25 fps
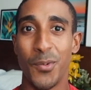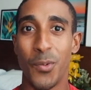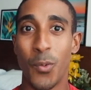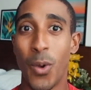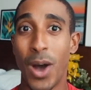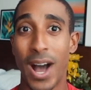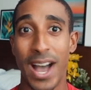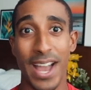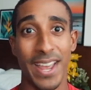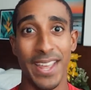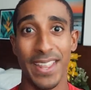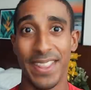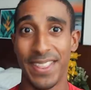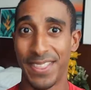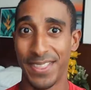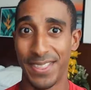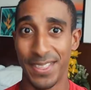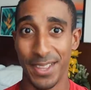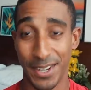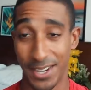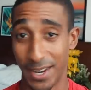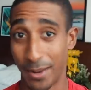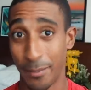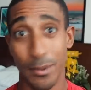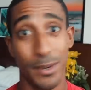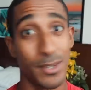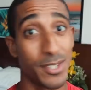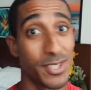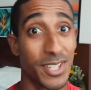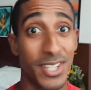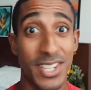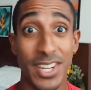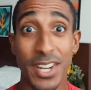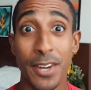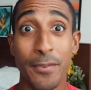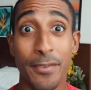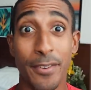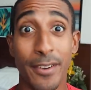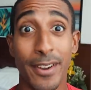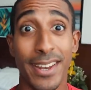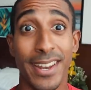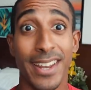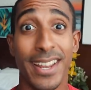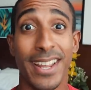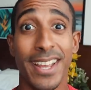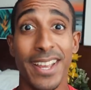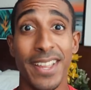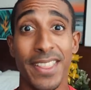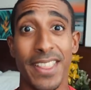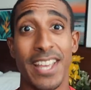why the numbers are different.
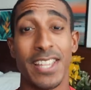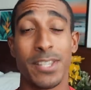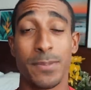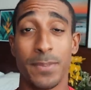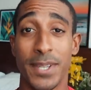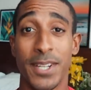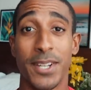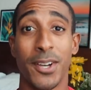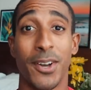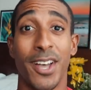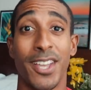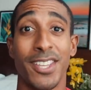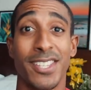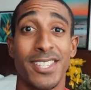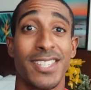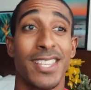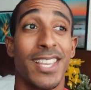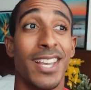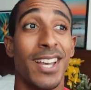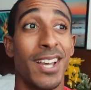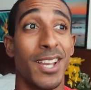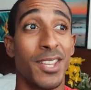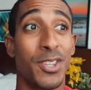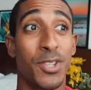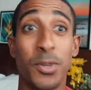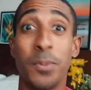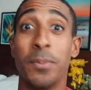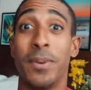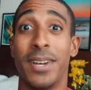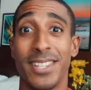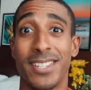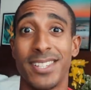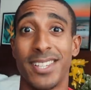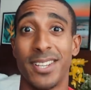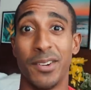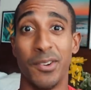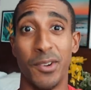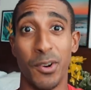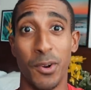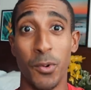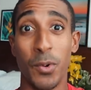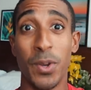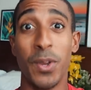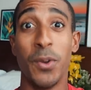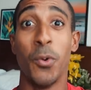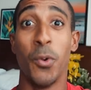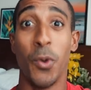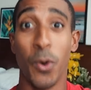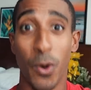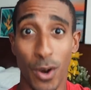That's because 2 months ago
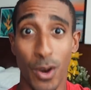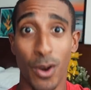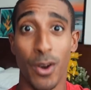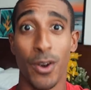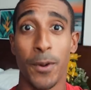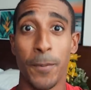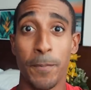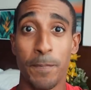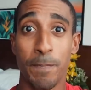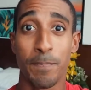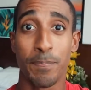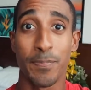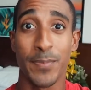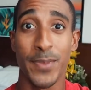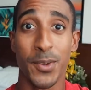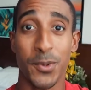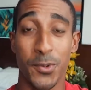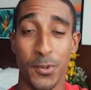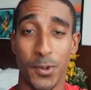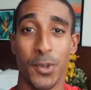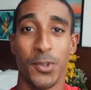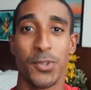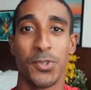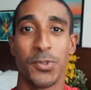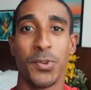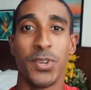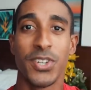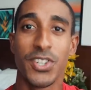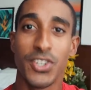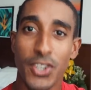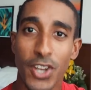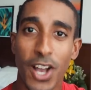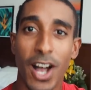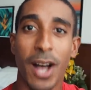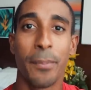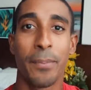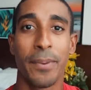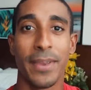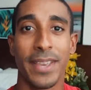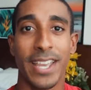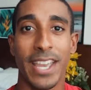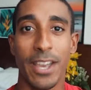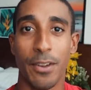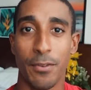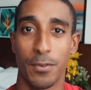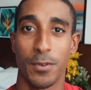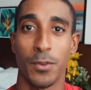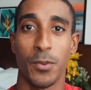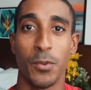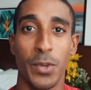we were grocery shopping
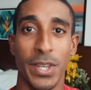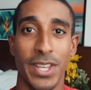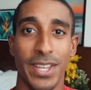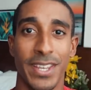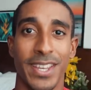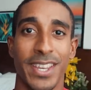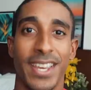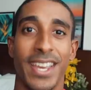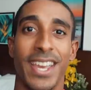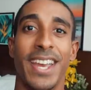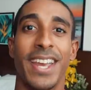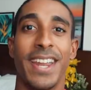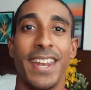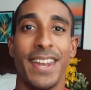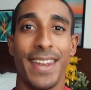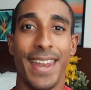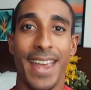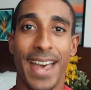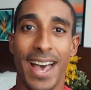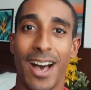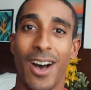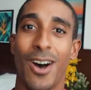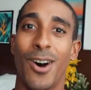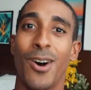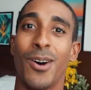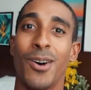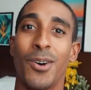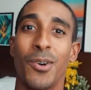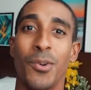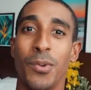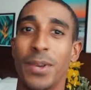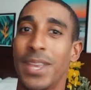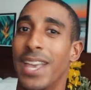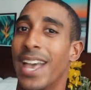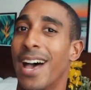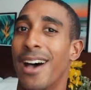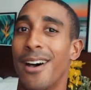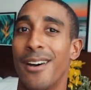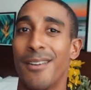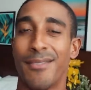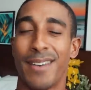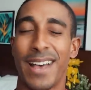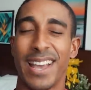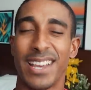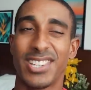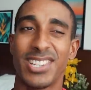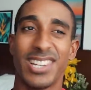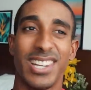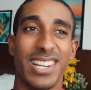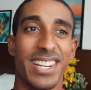every week. Now we have
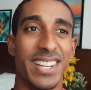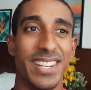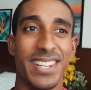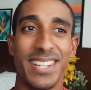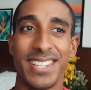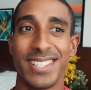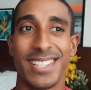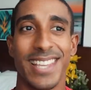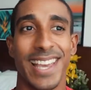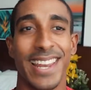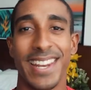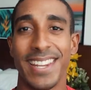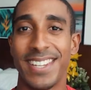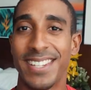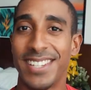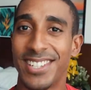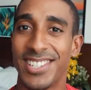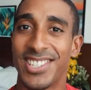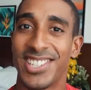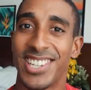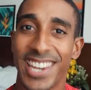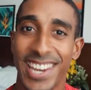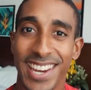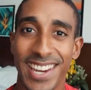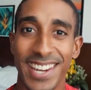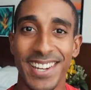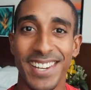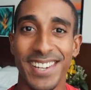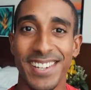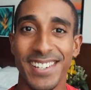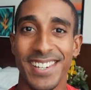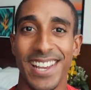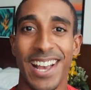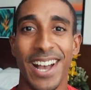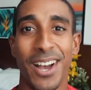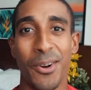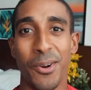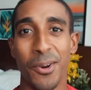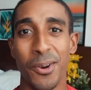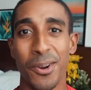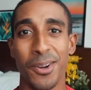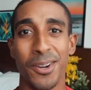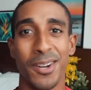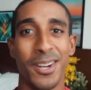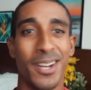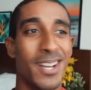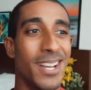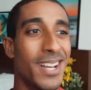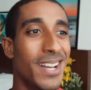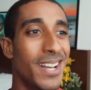actually decided to change
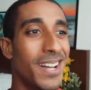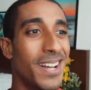our